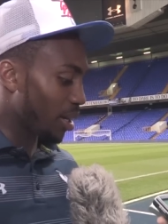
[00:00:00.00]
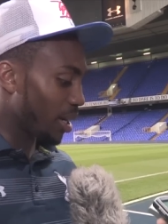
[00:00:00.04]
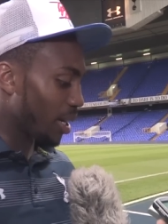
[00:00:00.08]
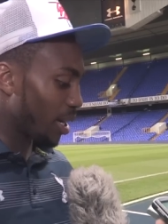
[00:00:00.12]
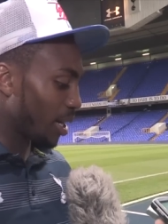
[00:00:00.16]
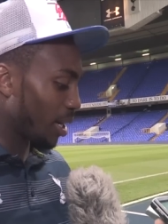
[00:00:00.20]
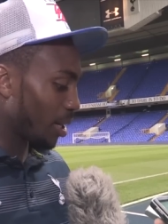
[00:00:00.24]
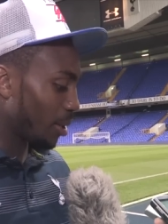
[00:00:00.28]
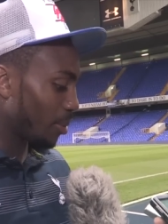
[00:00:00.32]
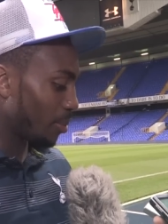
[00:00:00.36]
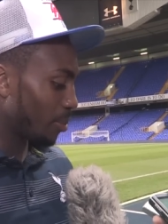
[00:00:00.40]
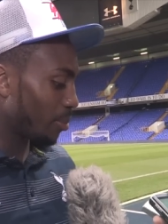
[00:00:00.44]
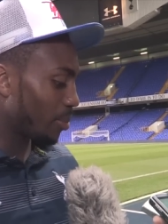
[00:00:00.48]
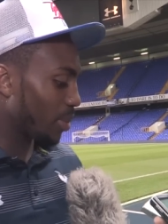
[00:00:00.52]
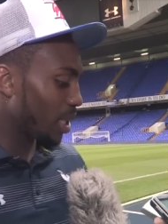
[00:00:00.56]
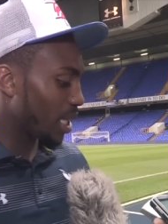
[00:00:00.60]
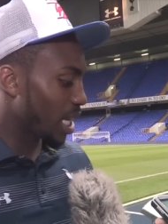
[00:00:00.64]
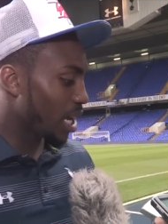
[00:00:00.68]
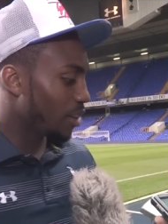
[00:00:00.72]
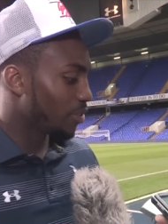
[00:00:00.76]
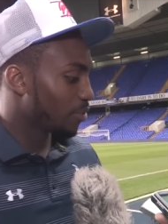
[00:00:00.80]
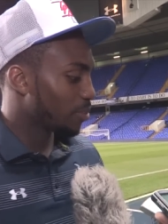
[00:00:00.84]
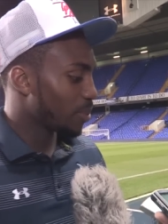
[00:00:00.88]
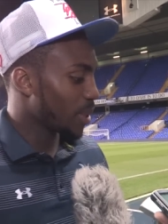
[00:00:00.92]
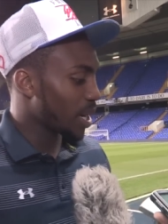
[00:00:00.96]
um,
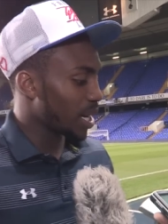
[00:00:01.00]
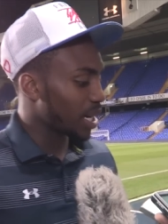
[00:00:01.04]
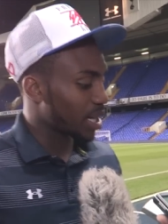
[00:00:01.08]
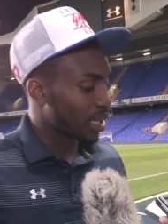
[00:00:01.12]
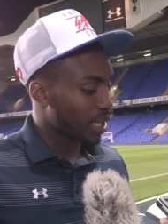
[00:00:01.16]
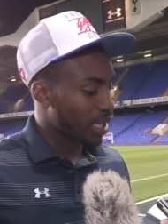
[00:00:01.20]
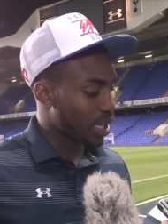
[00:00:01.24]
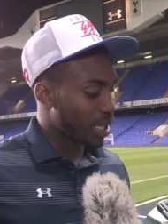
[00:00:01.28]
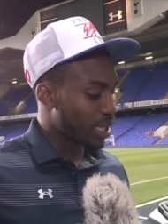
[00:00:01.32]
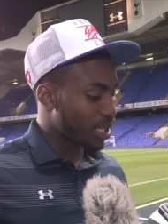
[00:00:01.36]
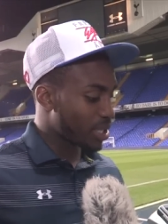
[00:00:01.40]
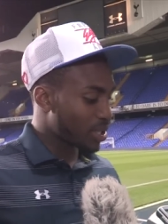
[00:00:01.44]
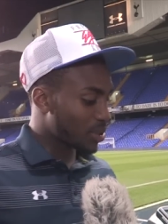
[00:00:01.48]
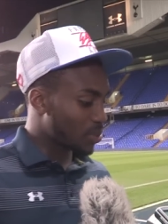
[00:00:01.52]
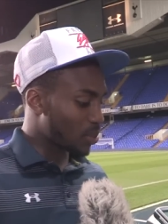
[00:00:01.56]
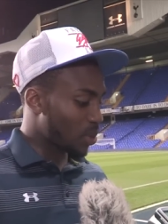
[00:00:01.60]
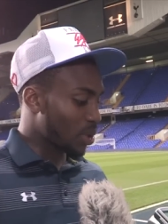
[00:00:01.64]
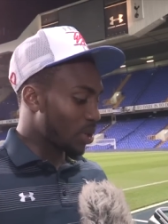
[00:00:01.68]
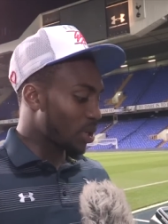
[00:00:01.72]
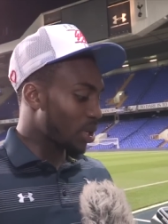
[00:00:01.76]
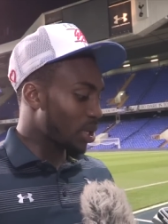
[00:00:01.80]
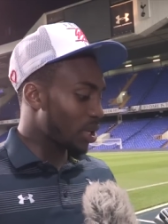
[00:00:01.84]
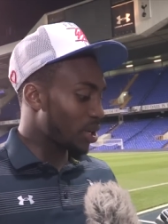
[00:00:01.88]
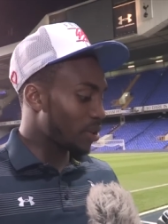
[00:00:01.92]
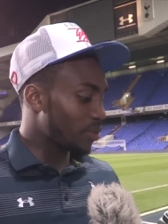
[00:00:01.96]
left back is
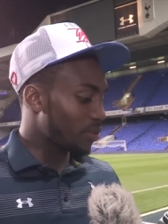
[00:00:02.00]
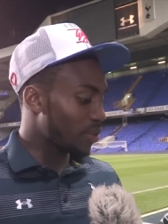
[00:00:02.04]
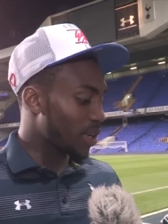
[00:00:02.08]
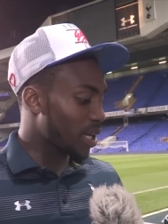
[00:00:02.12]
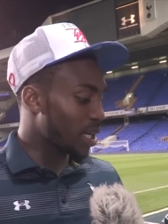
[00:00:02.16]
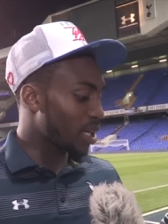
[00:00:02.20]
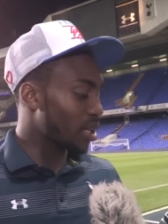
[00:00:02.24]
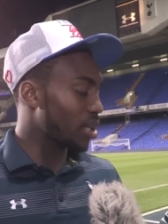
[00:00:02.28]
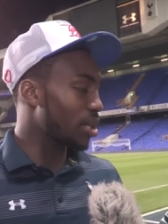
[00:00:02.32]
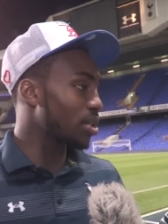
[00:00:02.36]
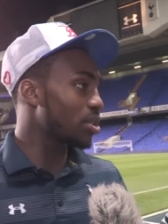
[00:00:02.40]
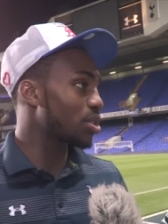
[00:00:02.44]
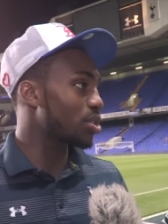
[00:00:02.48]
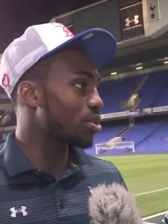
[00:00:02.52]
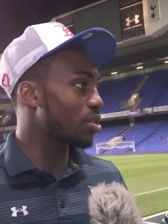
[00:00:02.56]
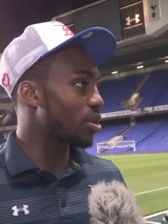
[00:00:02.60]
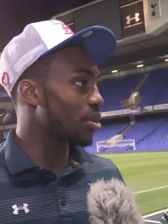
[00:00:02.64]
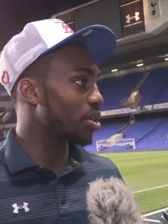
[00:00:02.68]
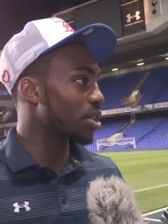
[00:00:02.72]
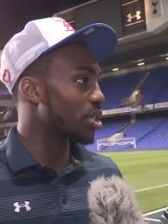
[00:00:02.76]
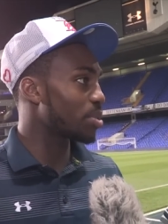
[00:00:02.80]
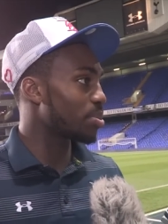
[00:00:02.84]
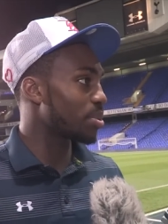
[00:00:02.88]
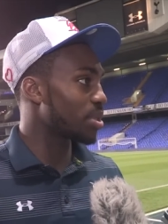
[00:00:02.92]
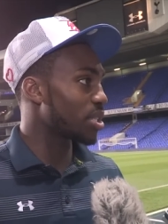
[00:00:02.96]
one of England's
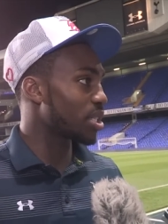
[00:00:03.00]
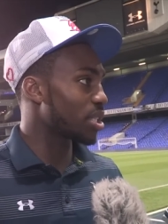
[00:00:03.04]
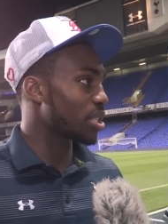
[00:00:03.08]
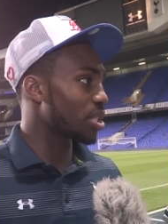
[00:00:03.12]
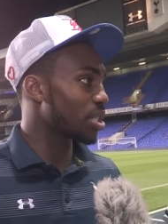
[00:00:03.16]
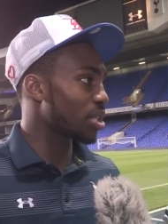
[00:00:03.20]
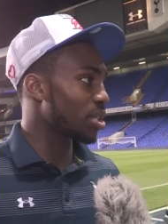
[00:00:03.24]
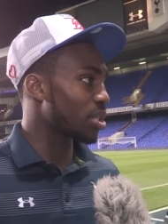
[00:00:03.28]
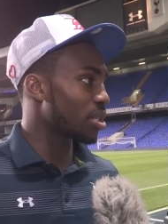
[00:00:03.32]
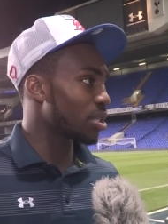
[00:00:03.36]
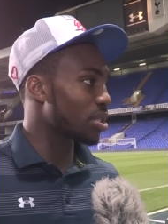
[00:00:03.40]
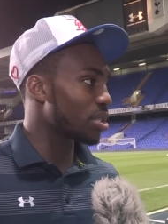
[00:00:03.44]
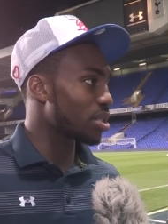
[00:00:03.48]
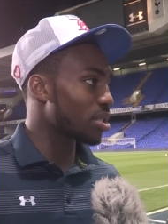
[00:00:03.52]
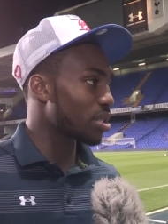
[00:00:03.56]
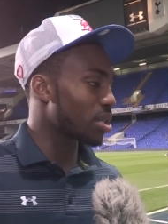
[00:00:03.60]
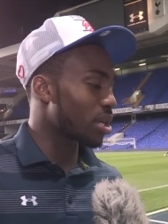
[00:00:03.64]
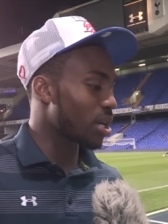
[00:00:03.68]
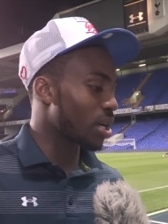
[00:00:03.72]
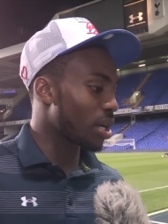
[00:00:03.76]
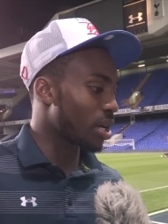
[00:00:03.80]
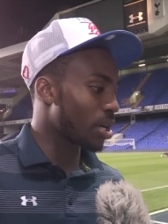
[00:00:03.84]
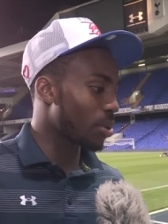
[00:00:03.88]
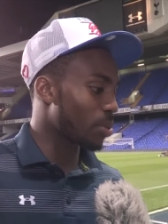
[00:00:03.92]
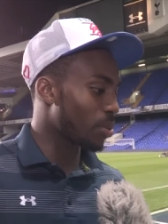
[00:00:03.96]
strongest positions.
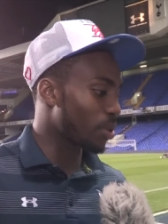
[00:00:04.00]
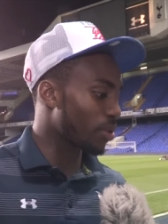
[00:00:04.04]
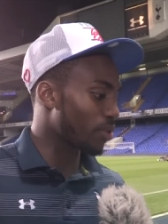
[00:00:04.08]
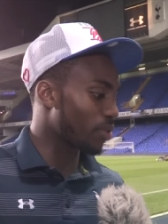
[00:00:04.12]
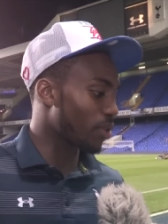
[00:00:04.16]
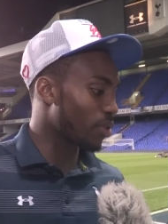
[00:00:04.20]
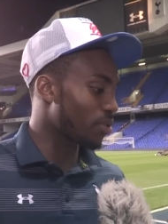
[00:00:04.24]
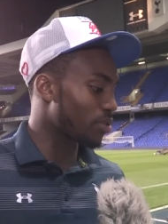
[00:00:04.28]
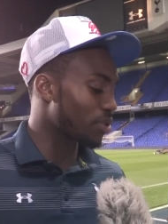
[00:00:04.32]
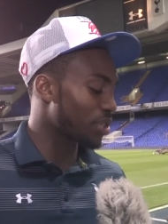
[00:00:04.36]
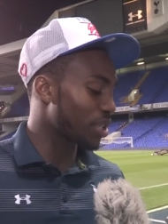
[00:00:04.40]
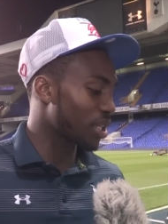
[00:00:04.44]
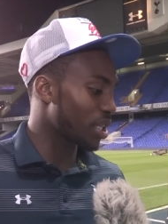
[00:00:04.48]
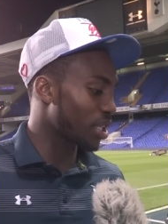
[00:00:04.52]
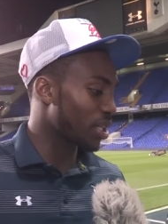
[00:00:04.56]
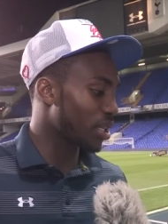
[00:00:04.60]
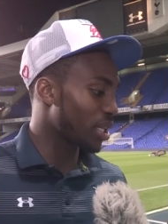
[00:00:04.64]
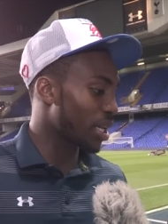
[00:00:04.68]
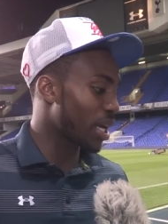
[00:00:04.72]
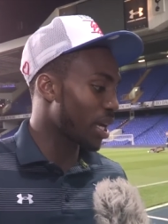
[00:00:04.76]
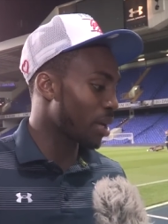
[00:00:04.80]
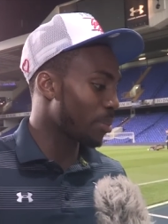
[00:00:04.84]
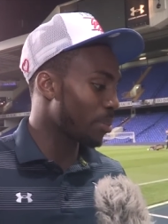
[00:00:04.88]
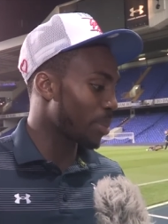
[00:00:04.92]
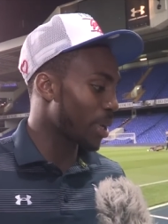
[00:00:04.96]
Um, we've obviously
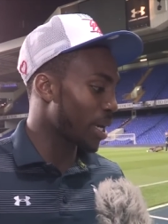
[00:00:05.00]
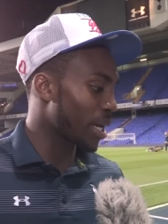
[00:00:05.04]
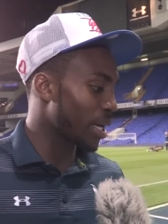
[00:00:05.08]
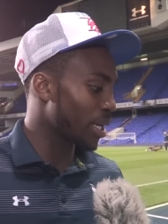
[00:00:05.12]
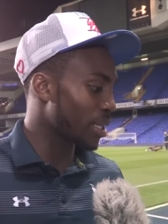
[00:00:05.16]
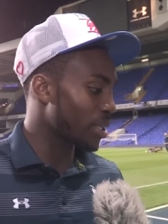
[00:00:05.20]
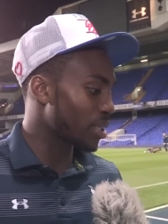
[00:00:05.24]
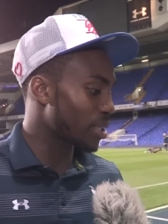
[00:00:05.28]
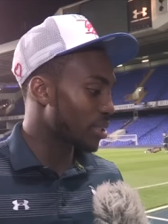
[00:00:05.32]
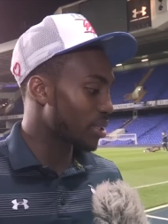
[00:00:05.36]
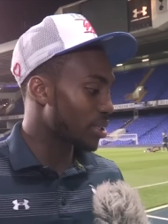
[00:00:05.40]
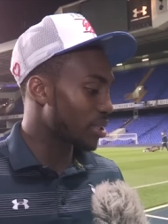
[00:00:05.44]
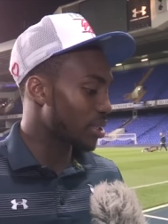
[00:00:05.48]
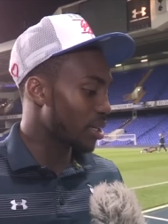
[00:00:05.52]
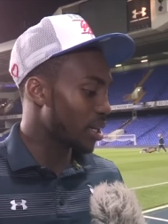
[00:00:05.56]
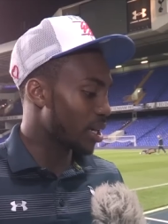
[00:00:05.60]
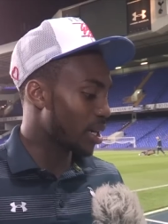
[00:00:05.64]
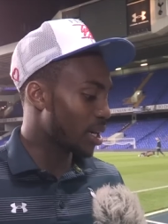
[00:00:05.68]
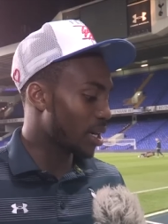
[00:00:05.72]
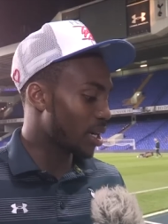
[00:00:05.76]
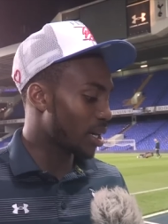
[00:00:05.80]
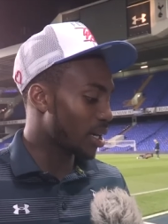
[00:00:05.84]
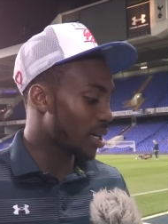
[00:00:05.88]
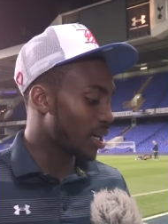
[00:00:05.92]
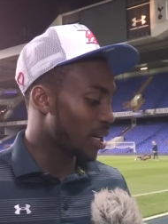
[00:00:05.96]
Leighton Baines.
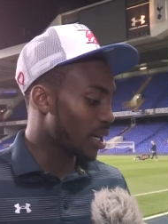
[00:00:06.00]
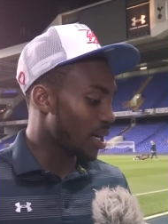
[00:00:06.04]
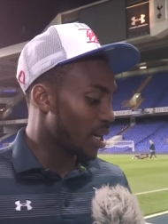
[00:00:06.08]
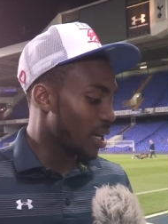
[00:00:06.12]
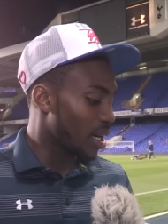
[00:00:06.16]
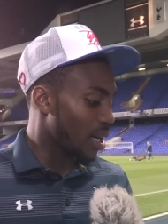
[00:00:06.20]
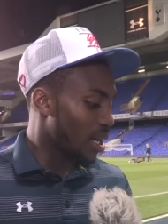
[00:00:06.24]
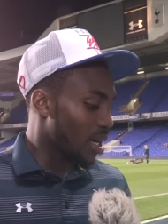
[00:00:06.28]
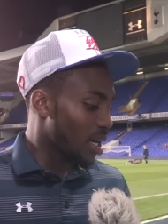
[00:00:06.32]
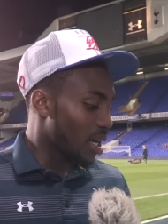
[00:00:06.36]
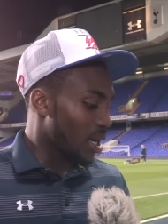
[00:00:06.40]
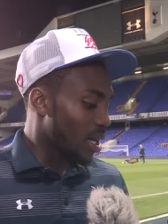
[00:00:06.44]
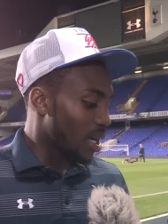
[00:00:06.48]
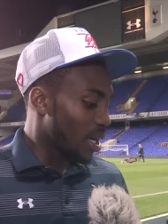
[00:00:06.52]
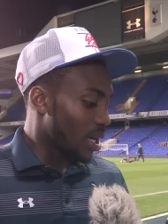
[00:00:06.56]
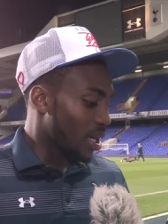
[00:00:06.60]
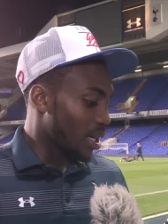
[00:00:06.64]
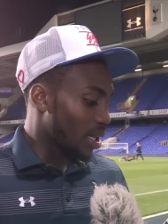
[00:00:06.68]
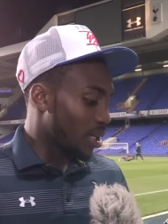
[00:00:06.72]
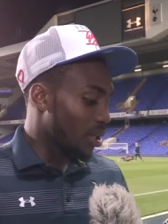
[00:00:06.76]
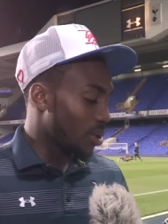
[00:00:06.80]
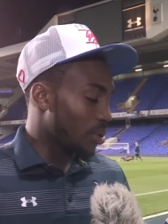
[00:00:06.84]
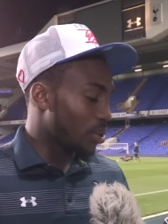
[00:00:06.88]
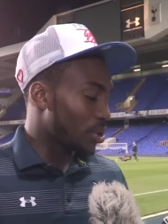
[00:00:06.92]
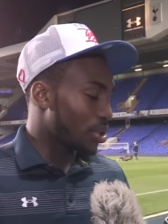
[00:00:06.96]
Uh,
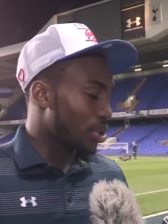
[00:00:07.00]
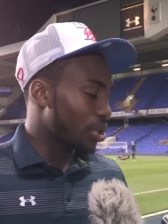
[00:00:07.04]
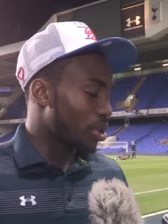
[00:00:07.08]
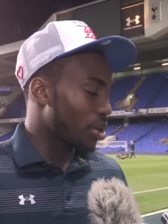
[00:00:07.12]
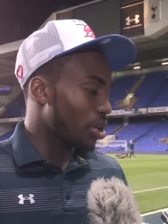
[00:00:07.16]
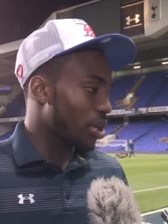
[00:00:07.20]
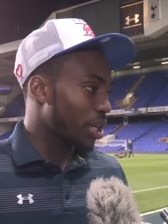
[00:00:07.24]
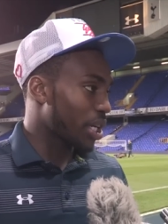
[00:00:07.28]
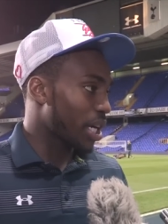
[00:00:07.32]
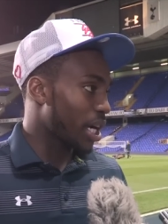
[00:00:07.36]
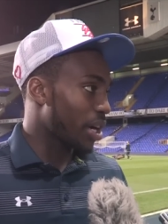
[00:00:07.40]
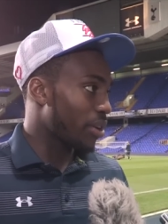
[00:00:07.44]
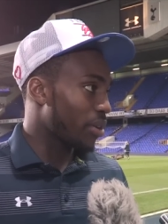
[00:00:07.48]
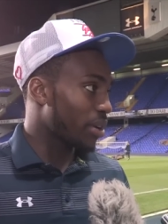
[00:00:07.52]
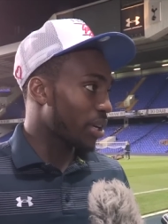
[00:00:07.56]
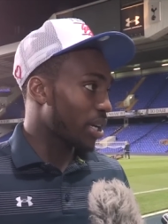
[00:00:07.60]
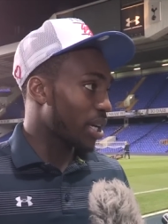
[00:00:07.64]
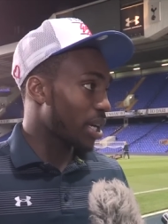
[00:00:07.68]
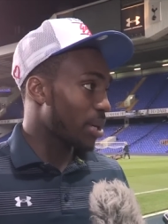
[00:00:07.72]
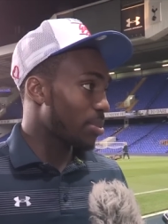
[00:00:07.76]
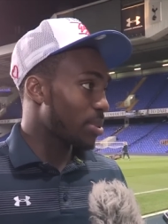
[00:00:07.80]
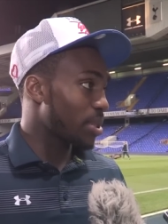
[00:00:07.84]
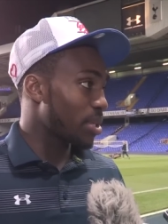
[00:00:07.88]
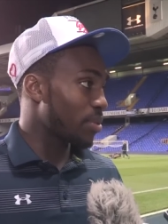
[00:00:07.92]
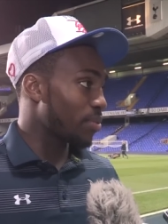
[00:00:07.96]
Luke Shaw, Kieran
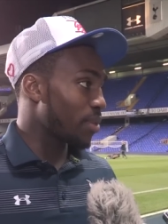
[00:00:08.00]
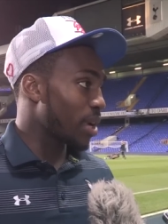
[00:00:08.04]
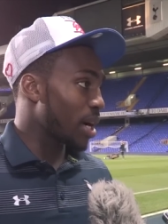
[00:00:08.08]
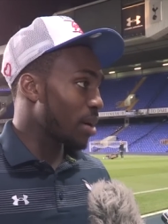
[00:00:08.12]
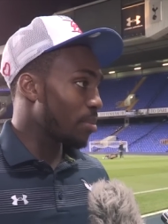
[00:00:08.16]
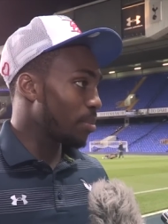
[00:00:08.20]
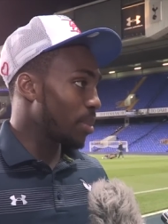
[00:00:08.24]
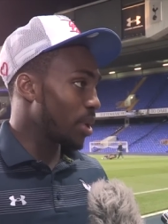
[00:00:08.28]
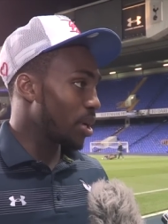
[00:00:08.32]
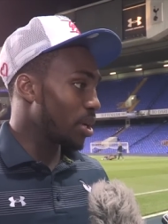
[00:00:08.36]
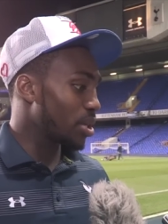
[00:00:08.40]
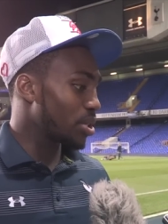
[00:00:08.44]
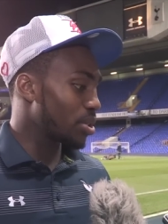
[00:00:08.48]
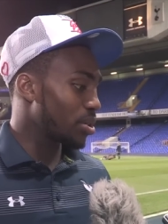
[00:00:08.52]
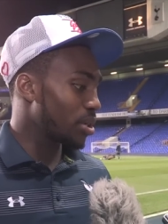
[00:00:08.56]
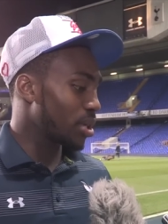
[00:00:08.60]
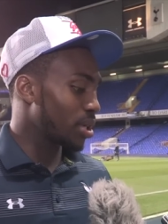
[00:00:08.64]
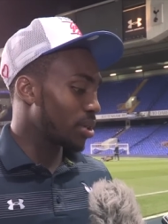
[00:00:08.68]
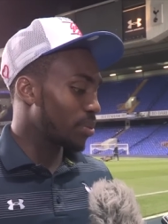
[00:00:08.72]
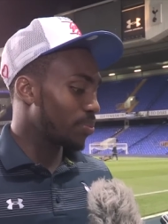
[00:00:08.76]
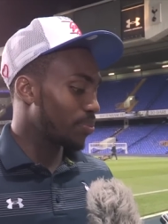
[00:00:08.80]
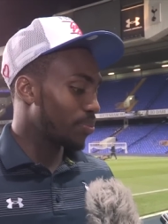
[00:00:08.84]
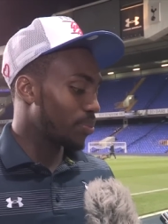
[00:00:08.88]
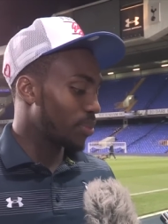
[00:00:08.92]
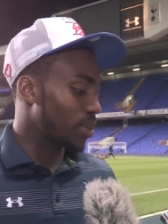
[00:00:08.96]
Gibbs, and Ryan
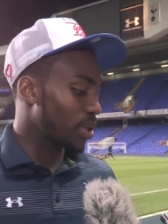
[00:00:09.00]
Bertrand.